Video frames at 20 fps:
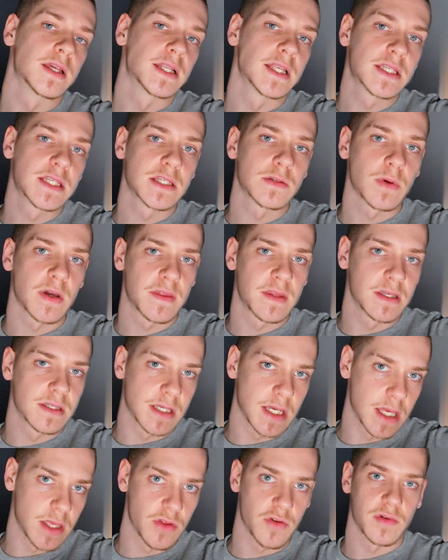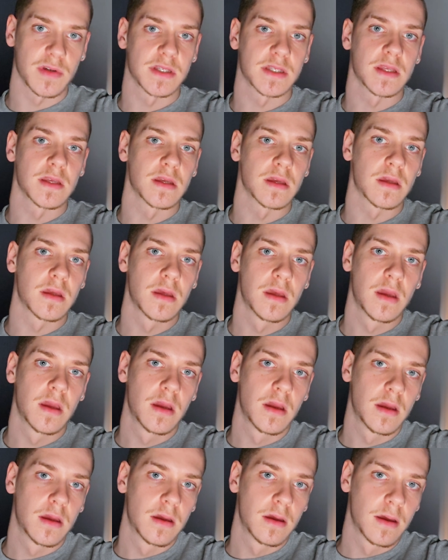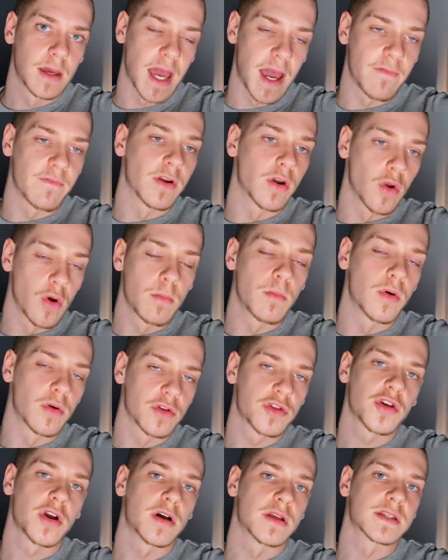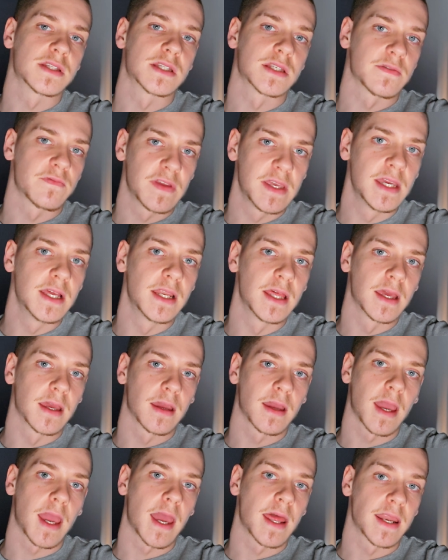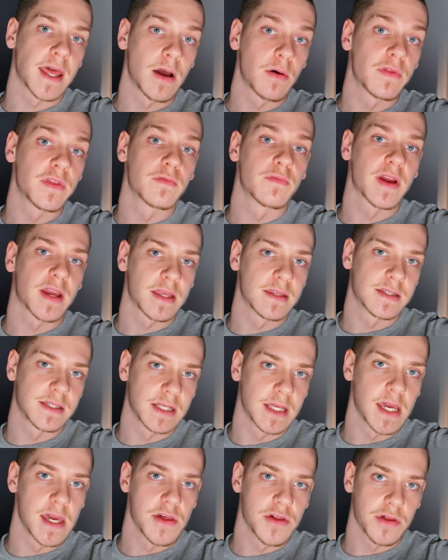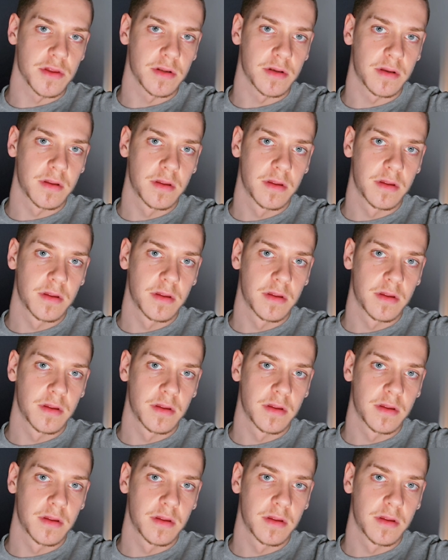and this is where things get interesting, have a lot more chances of healing and healthy reconciliation.